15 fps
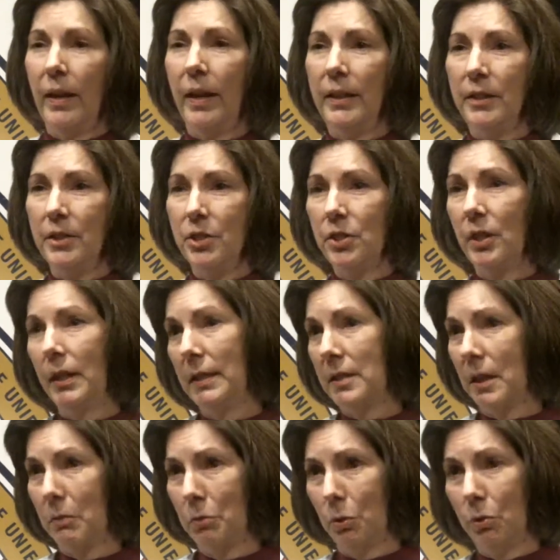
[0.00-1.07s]
And yesterday,
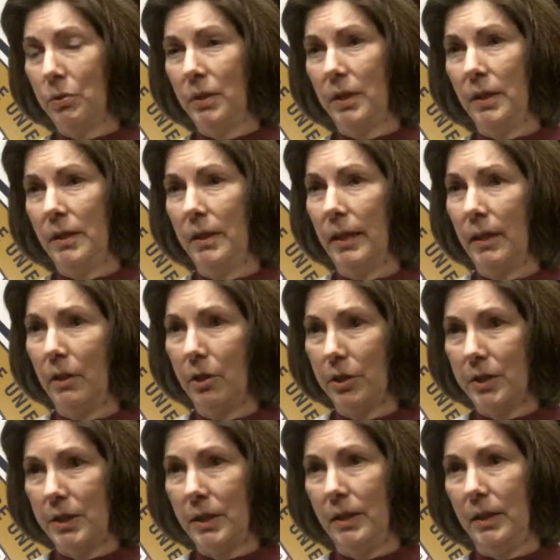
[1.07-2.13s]
as I rode the
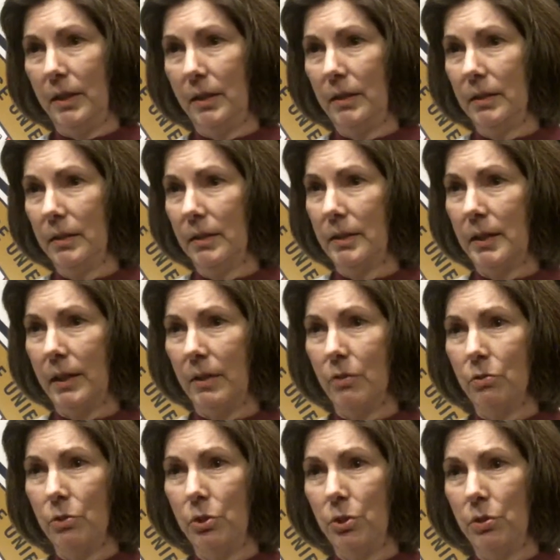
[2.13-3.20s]
LRT
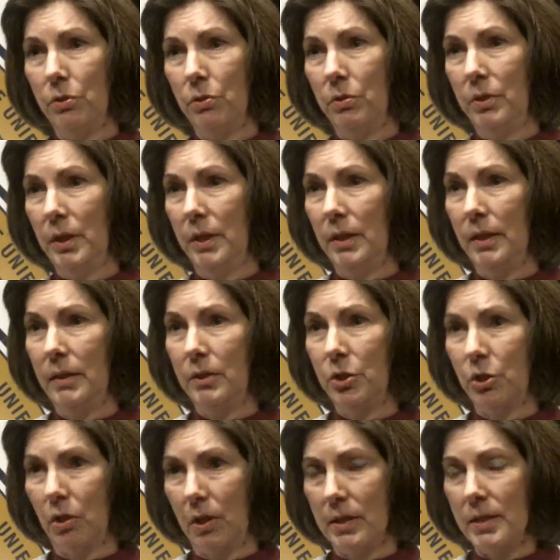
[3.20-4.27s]
down to the
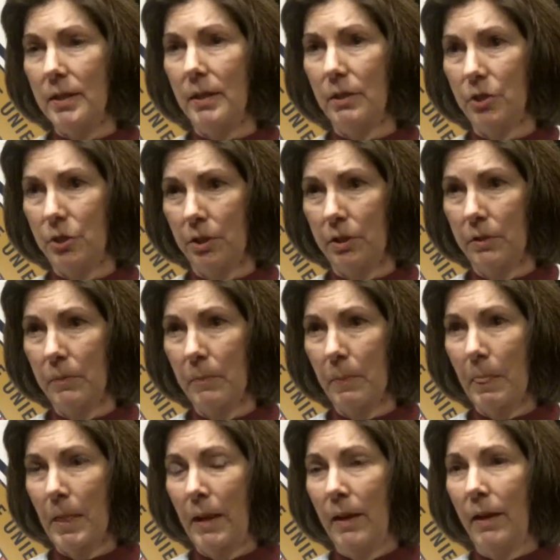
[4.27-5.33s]
Shaw Center,
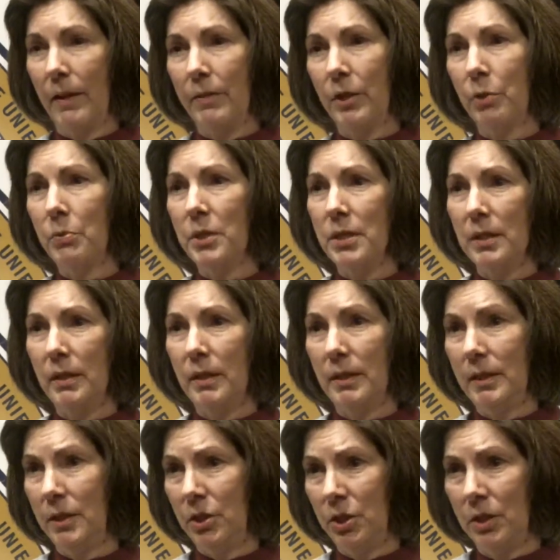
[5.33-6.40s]
there was an
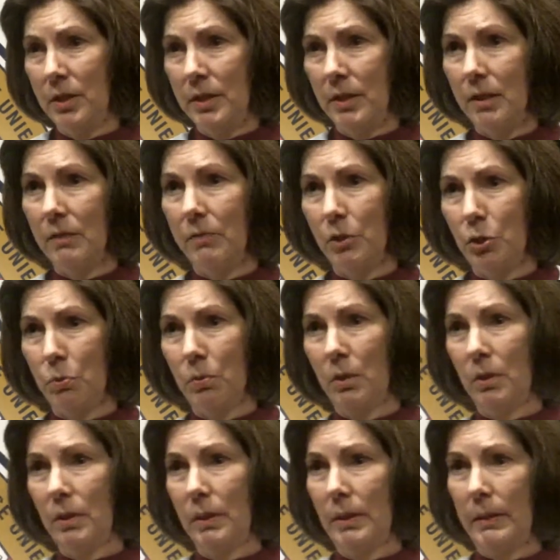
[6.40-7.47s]
Indigenous
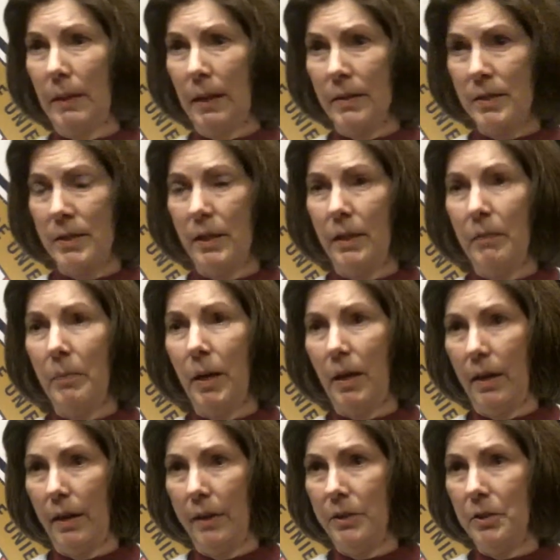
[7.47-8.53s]
individual sitting
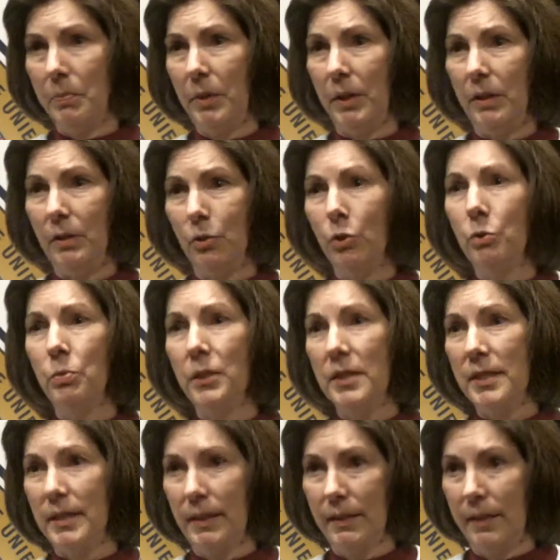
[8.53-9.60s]
behind me who was
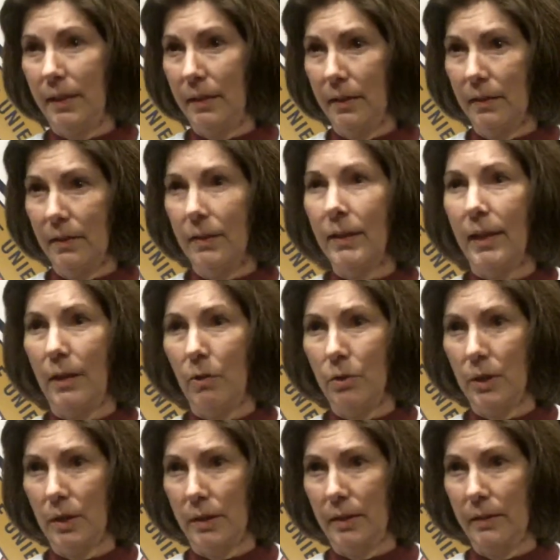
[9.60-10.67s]
singing
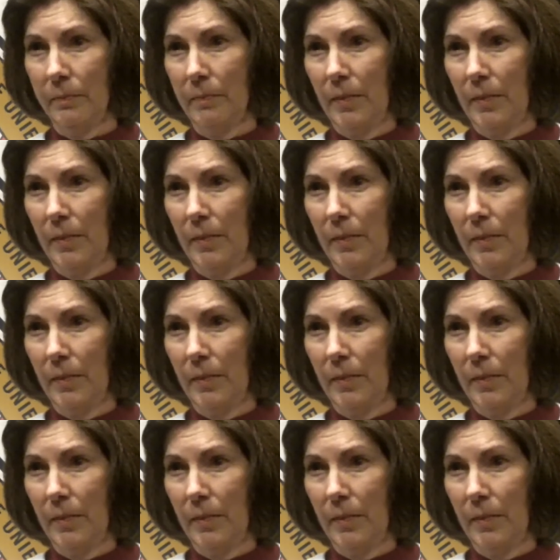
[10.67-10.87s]
loudly.